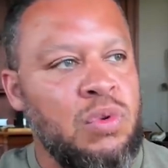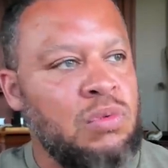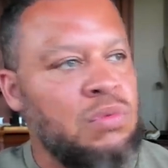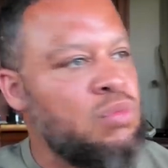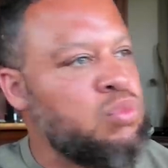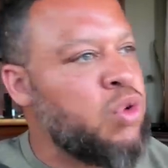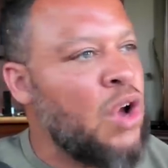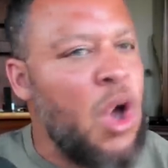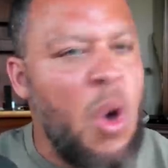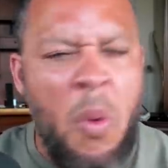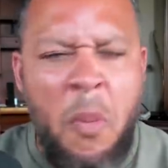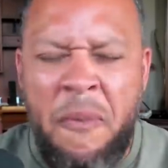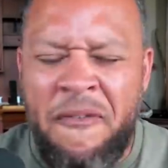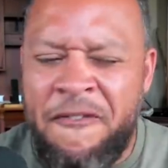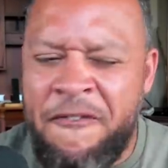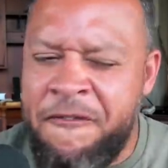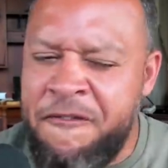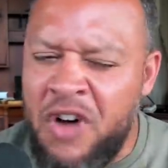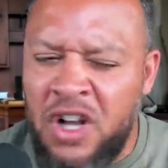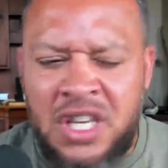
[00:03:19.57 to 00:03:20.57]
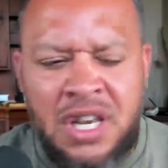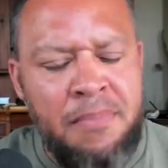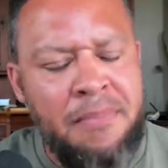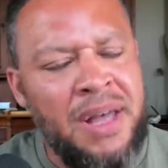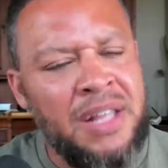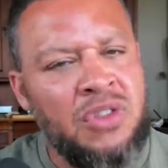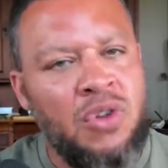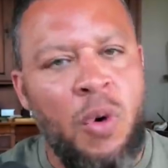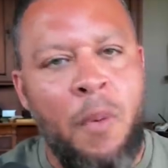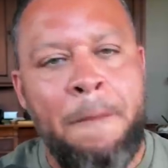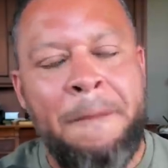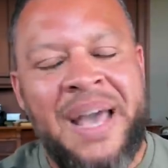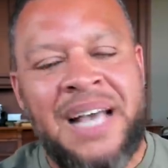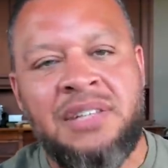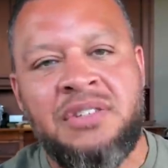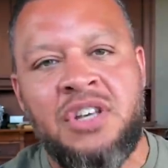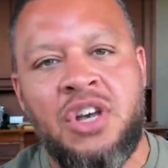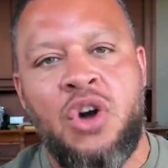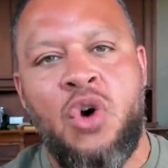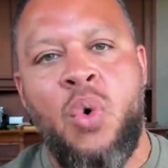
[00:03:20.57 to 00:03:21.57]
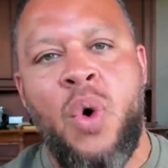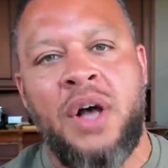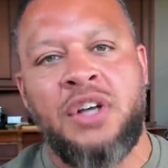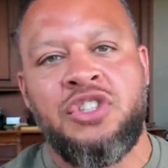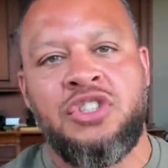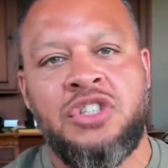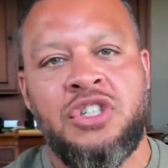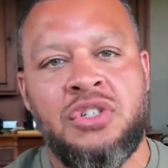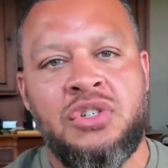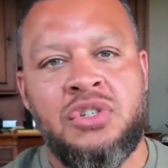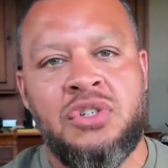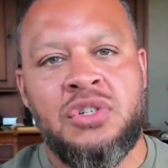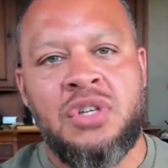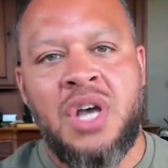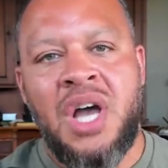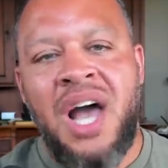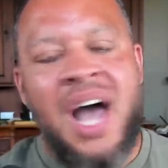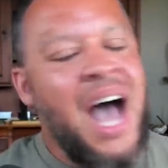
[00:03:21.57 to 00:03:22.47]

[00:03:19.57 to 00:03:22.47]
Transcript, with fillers: real fundamental basic questions.